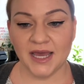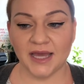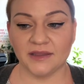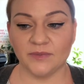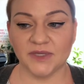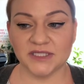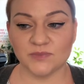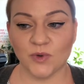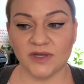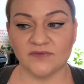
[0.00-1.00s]
And the
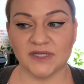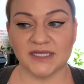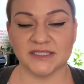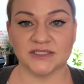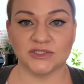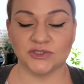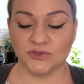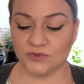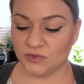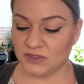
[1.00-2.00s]
biggest point of it is
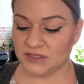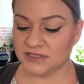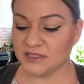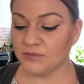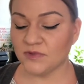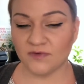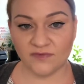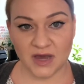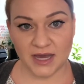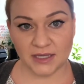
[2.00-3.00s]
to
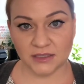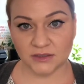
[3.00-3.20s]
simplify